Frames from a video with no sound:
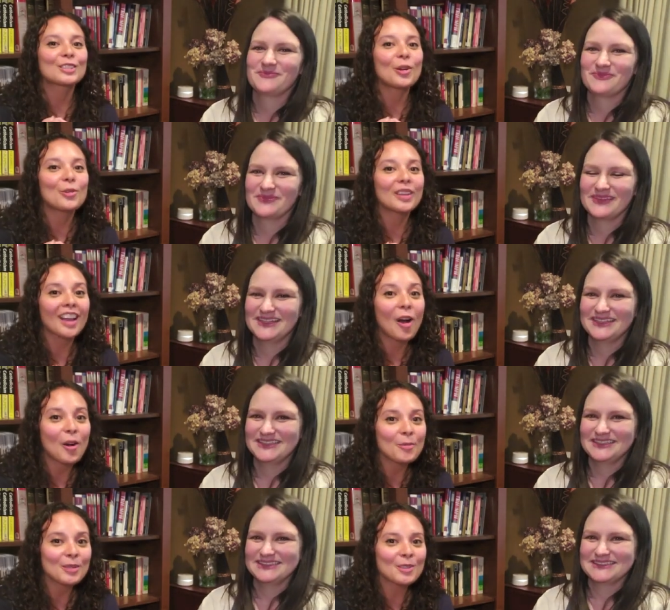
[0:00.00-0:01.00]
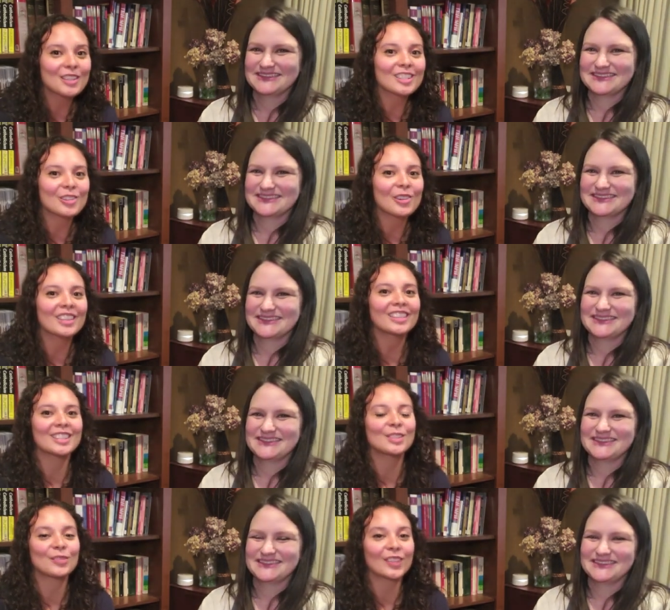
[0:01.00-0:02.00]
Speaker 1: So we hope you enjoyed
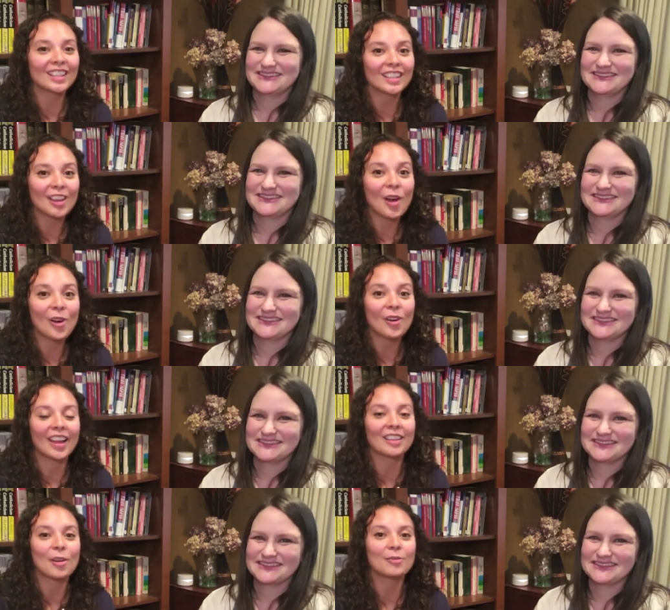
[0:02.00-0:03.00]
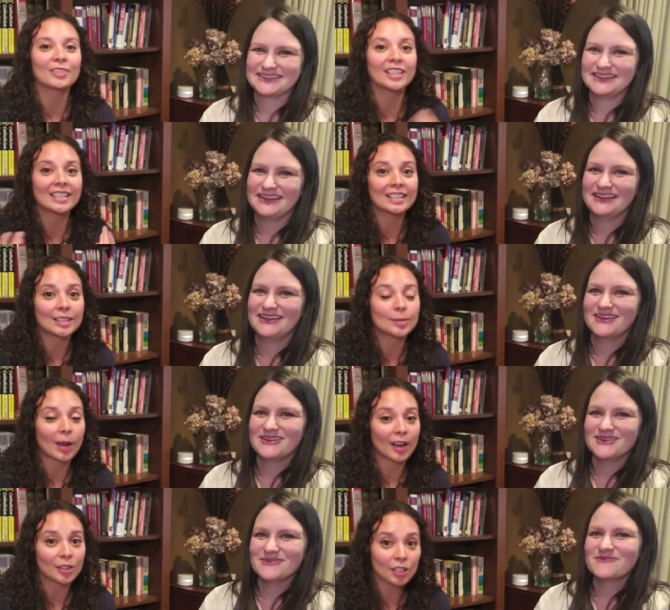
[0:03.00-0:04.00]
this video, and hopefully it's
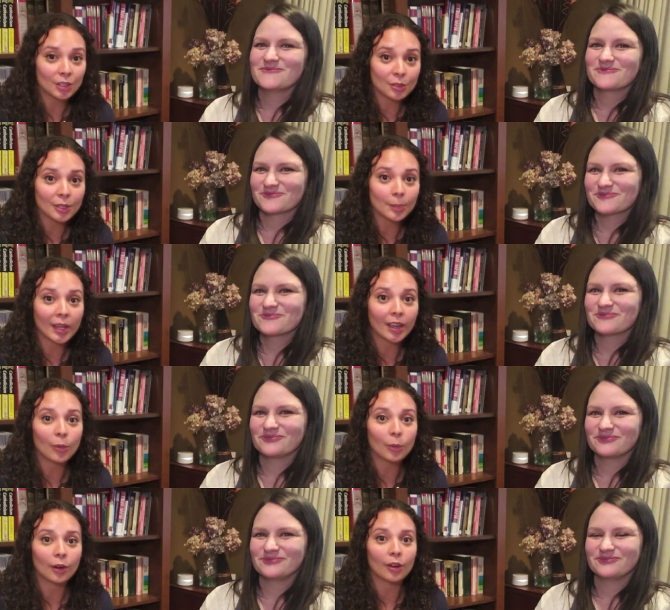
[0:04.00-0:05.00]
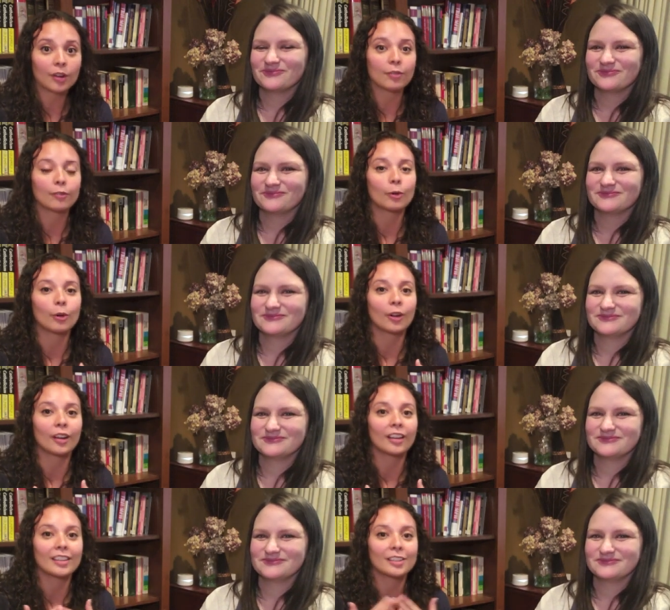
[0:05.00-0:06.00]
inspired you to pick a word
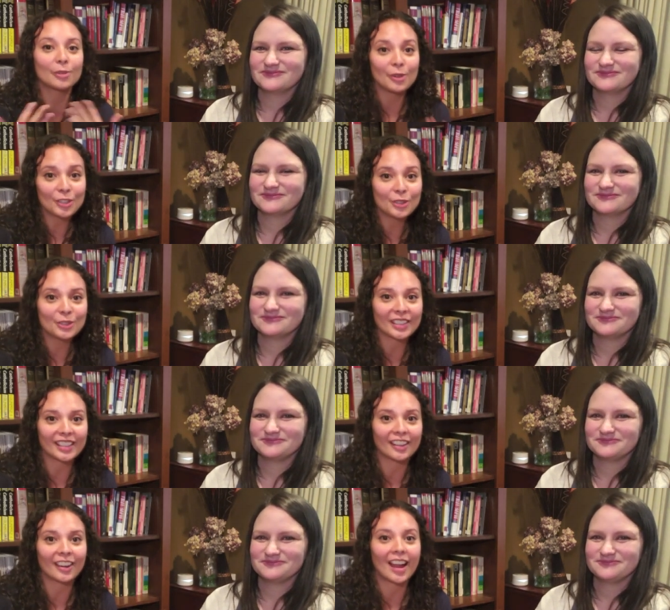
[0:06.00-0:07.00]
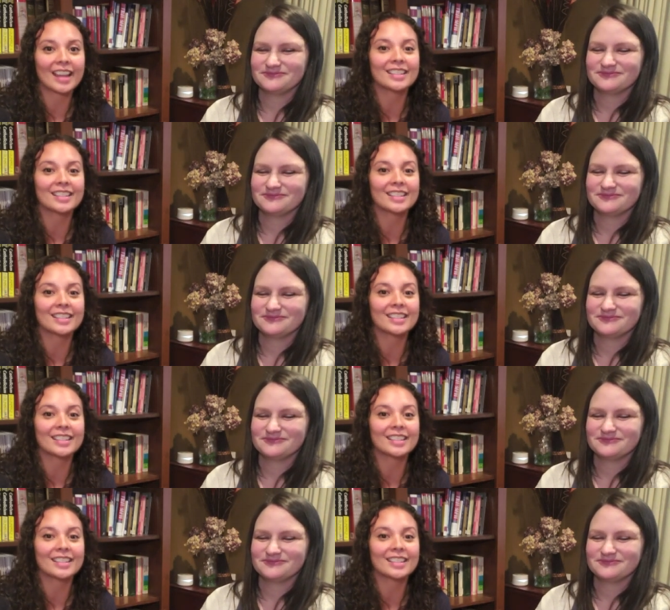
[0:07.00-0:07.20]
for your new year.